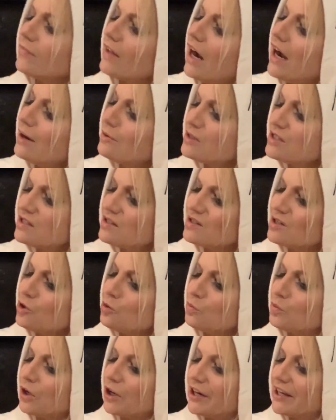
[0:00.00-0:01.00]
I was
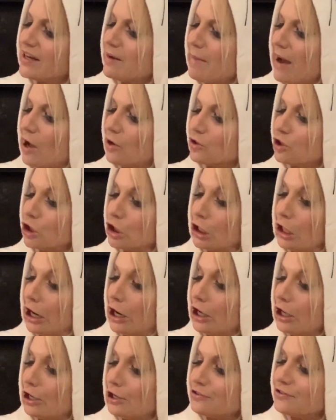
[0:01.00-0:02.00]
still worrying about
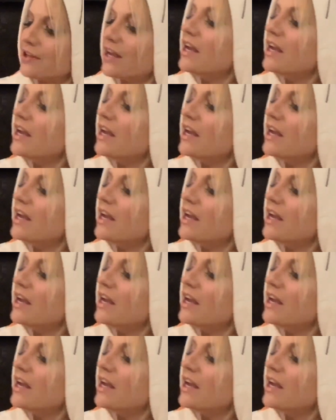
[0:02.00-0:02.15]
Garth